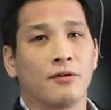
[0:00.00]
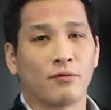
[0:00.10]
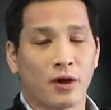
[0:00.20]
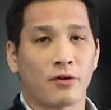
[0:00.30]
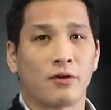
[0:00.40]

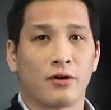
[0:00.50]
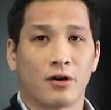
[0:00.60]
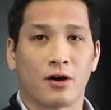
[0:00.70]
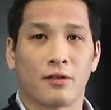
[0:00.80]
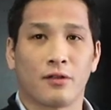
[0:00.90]
whether or
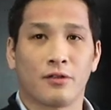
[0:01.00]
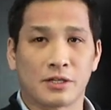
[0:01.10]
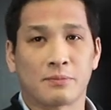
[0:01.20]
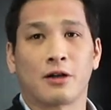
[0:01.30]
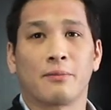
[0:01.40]
not this
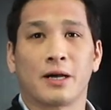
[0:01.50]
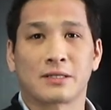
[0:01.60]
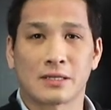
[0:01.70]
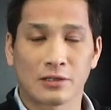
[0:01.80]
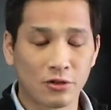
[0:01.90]
problem has a
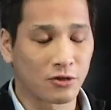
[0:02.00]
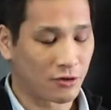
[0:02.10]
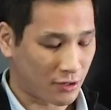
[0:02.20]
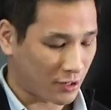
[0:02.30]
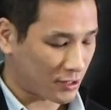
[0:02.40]
solution or
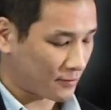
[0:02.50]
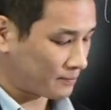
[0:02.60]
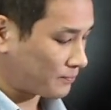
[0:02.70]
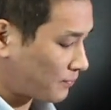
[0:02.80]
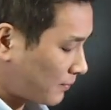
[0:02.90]
not.
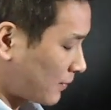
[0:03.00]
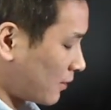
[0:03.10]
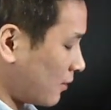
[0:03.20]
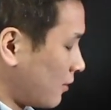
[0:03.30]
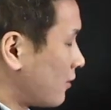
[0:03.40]

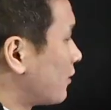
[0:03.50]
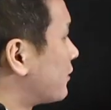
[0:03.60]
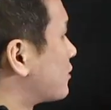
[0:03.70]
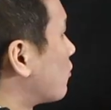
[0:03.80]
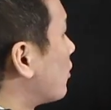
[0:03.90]

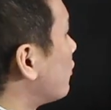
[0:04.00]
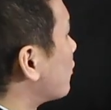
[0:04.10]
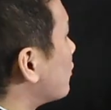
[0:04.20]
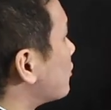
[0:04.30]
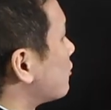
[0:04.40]
So what you
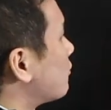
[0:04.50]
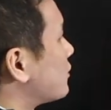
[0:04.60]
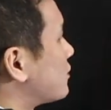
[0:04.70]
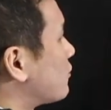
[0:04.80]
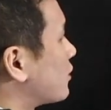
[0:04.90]
can do
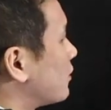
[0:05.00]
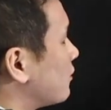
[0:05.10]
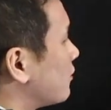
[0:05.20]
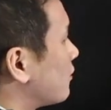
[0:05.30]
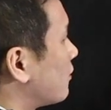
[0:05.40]
is you
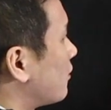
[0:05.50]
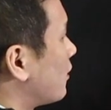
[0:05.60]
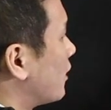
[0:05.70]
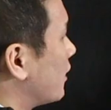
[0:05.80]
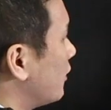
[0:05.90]
can
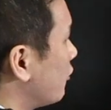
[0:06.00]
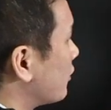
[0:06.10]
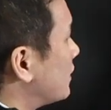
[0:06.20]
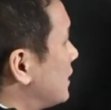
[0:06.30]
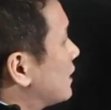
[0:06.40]

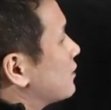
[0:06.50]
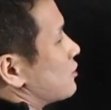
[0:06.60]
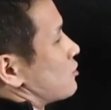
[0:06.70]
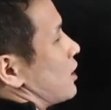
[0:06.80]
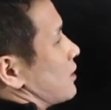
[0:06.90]

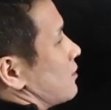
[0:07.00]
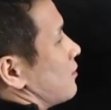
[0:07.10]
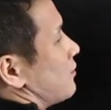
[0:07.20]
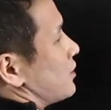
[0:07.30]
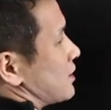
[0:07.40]
deconstruct
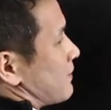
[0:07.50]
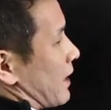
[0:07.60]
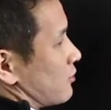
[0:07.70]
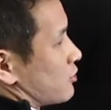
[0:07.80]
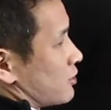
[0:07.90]
this
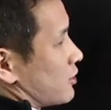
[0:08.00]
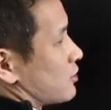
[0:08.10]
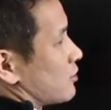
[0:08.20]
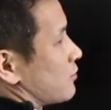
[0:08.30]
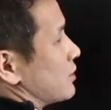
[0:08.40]
boundary
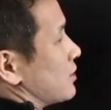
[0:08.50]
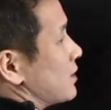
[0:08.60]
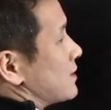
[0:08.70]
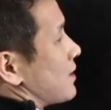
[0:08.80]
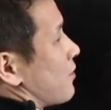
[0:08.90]
condition. So this
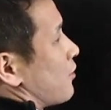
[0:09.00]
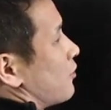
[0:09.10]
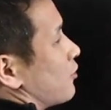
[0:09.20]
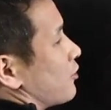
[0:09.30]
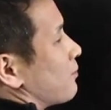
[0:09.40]
is a third
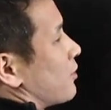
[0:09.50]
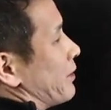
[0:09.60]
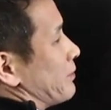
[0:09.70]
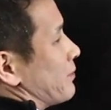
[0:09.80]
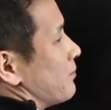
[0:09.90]
order
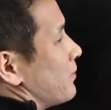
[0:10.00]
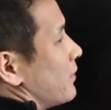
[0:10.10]
problem,